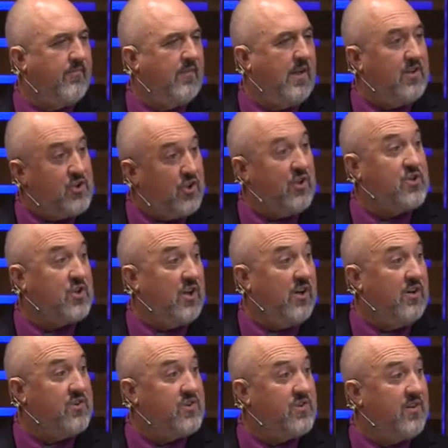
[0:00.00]
It's your
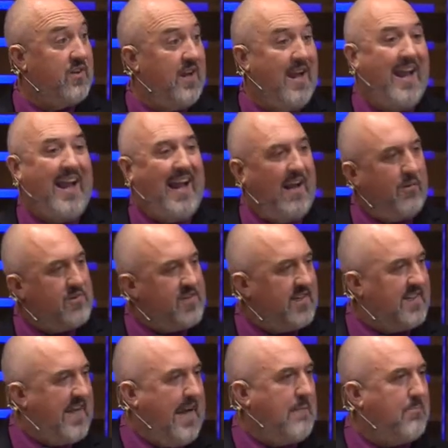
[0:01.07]
church. And it was at
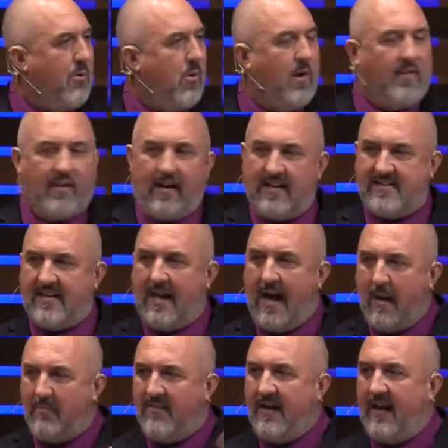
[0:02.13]
that point that I said,
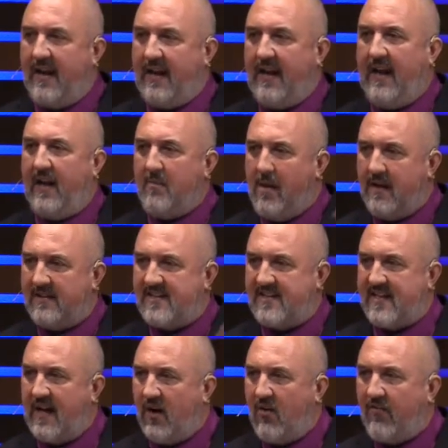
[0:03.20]
I'm dedicating
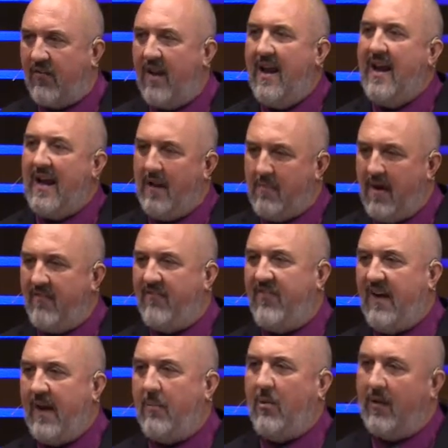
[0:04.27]
myself and my
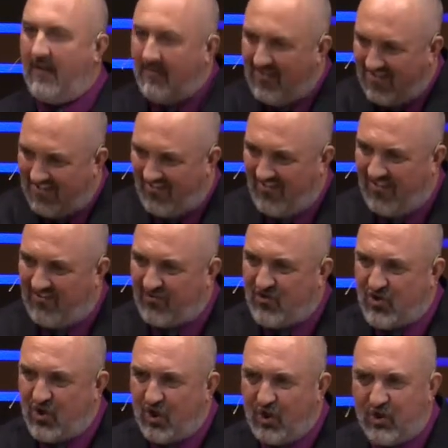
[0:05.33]
family to this
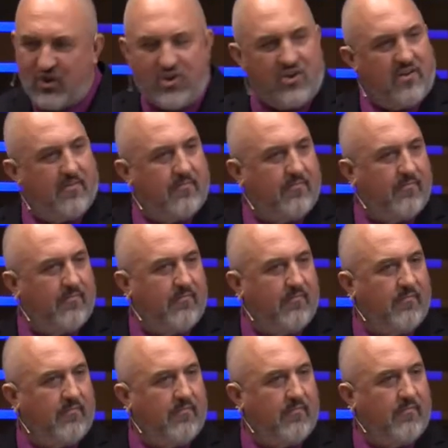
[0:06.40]
church.
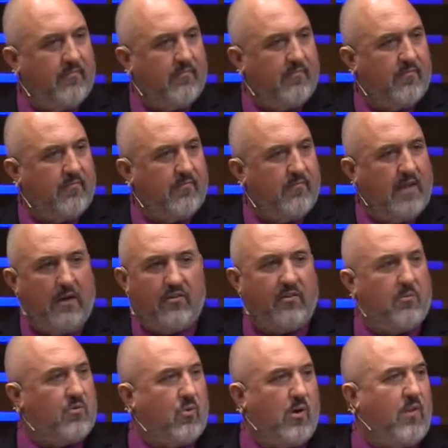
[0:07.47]
That was
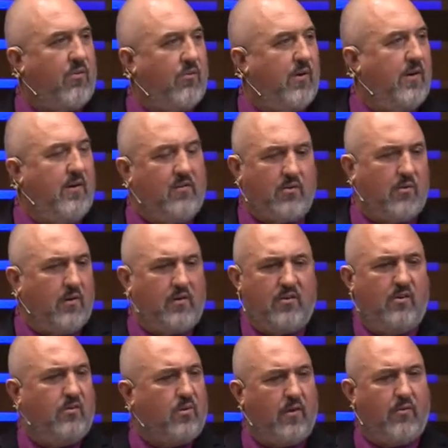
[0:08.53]
some 23,
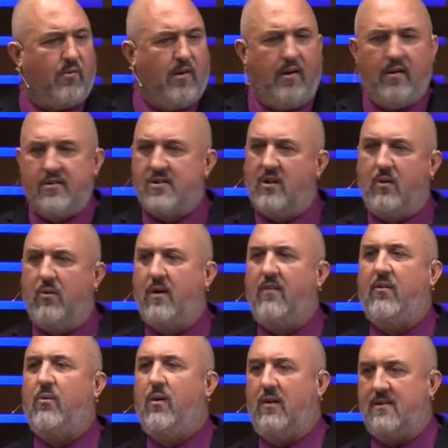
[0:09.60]
22, 23 years ago, whatever
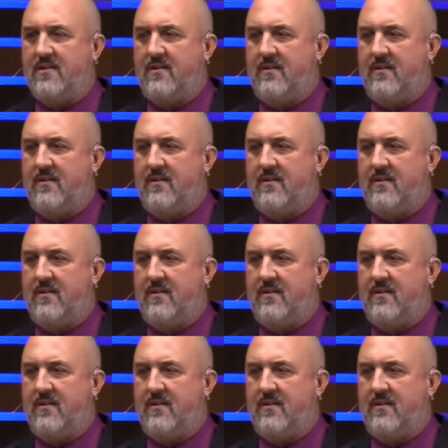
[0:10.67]
it was.